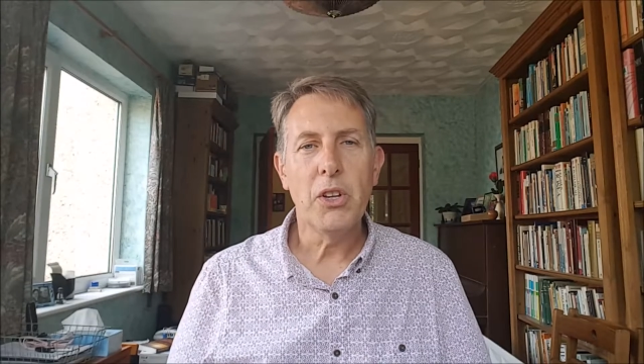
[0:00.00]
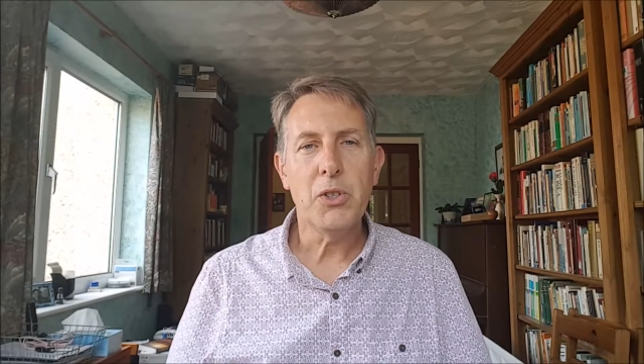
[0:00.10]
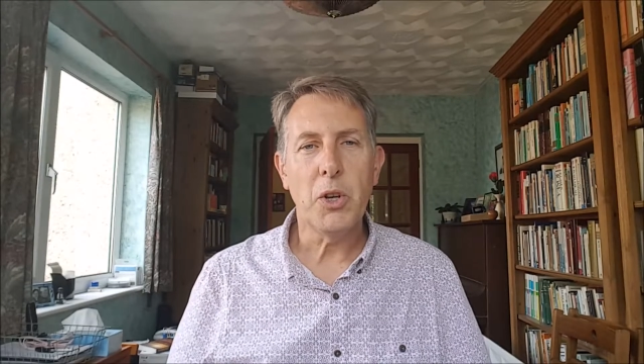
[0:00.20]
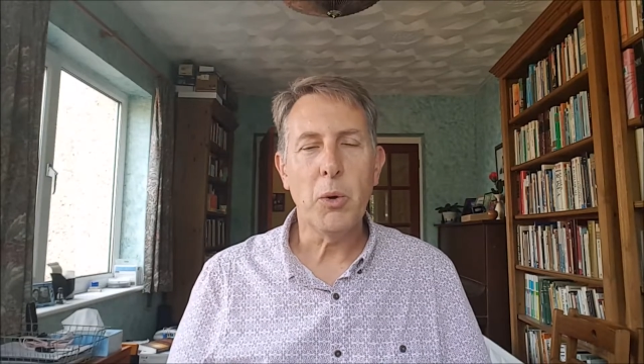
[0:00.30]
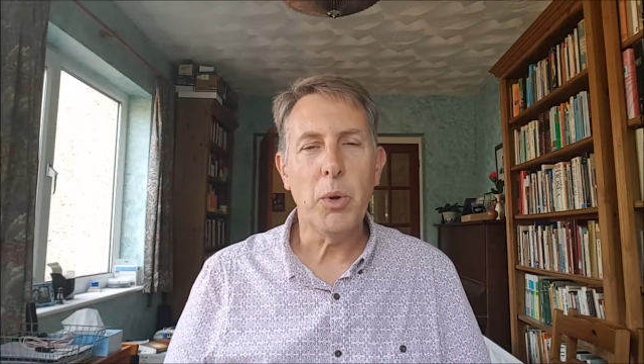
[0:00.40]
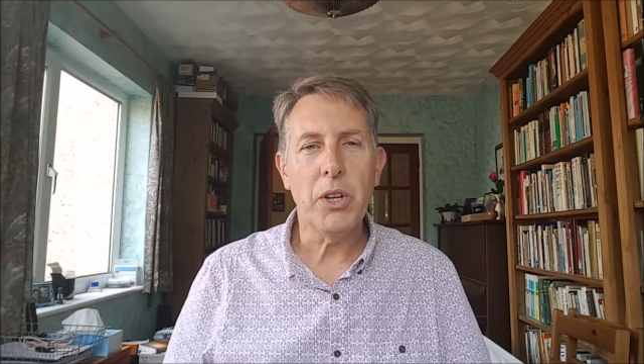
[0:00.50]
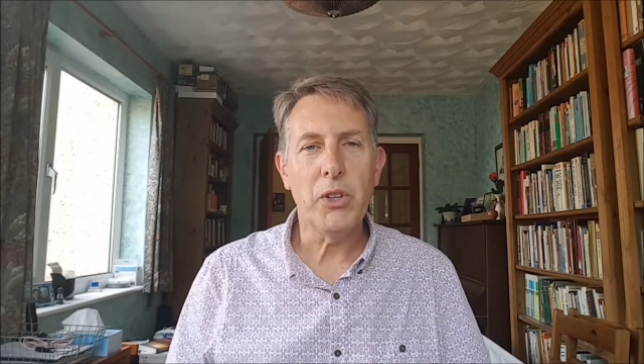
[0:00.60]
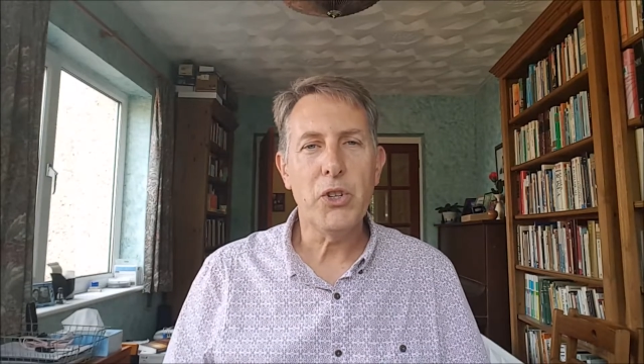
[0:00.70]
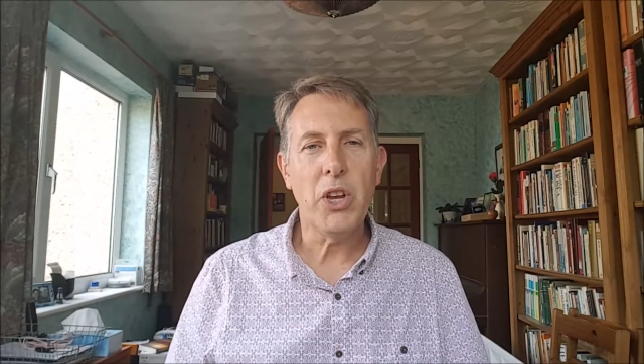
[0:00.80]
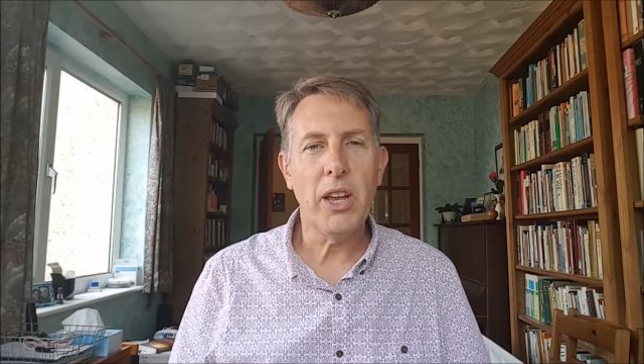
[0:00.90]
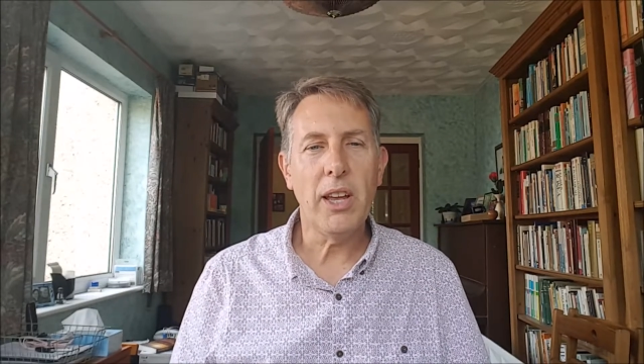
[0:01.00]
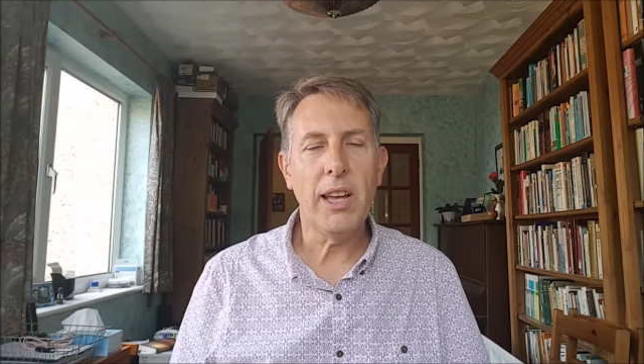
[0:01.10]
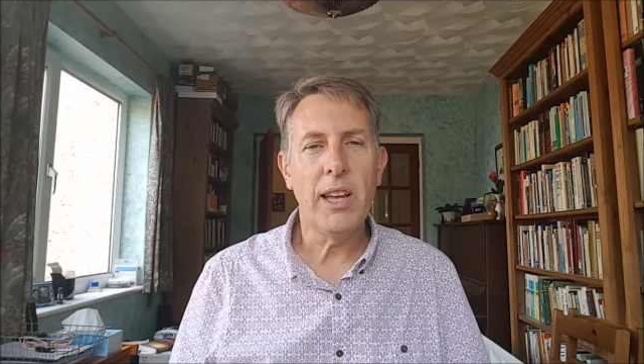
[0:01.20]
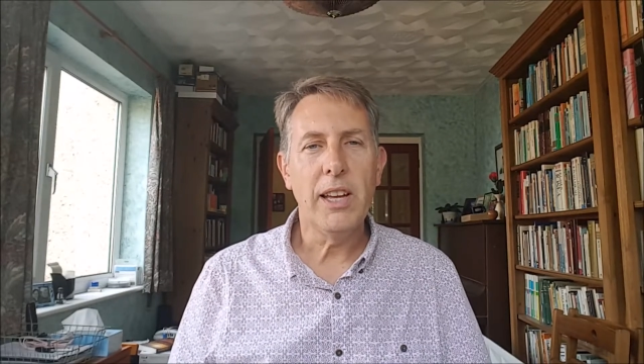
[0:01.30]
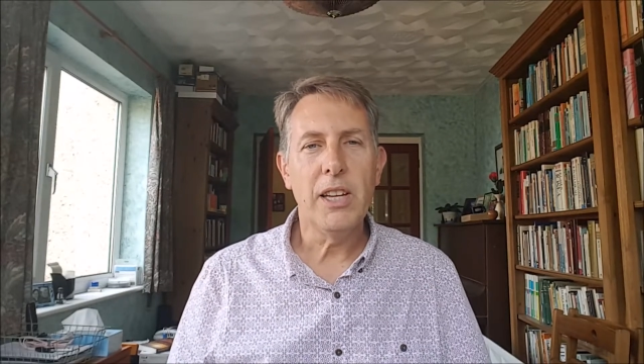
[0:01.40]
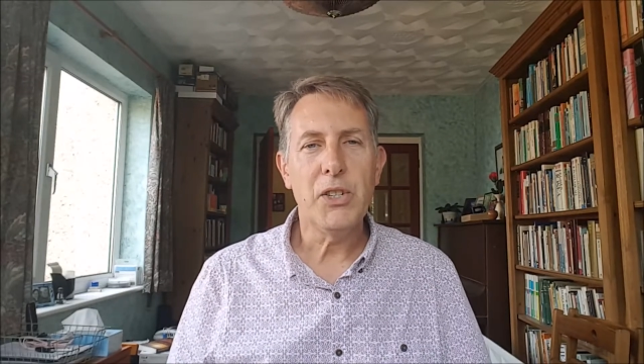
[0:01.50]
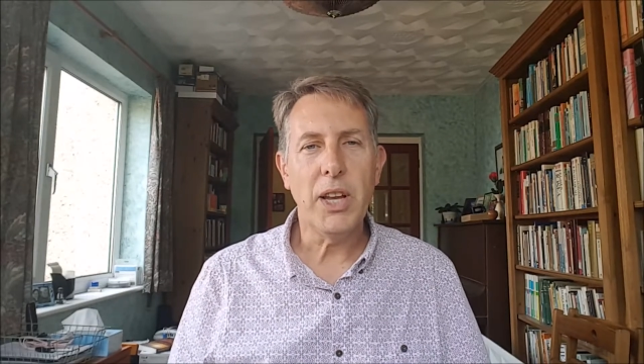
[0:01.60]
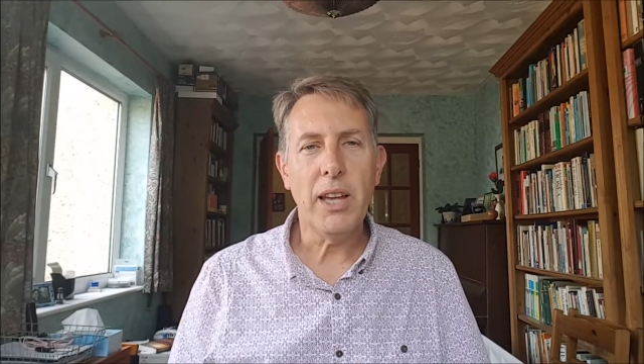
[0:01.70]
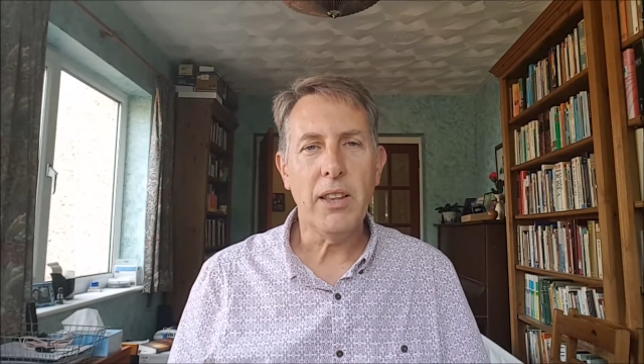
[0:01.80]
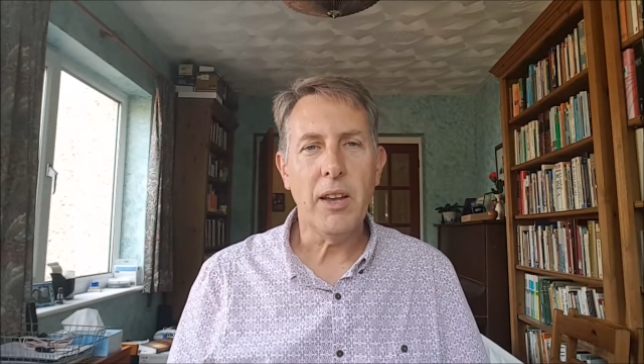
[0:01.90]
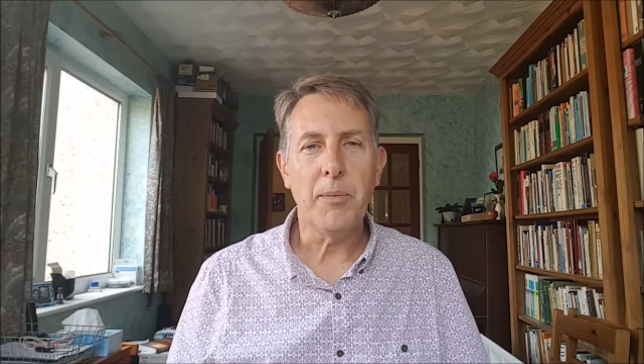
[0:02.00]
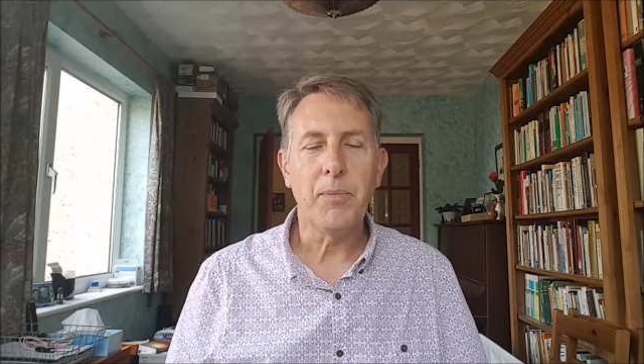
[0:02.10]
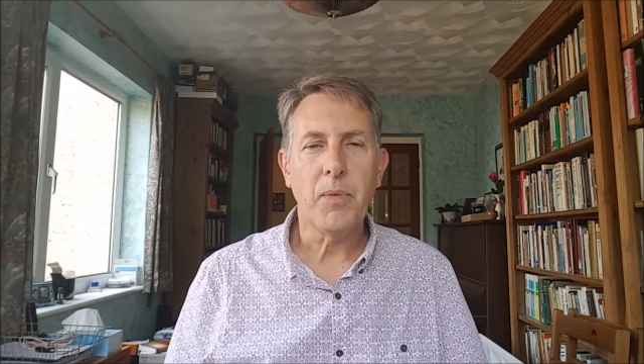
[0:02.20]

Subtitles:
so that we can share together.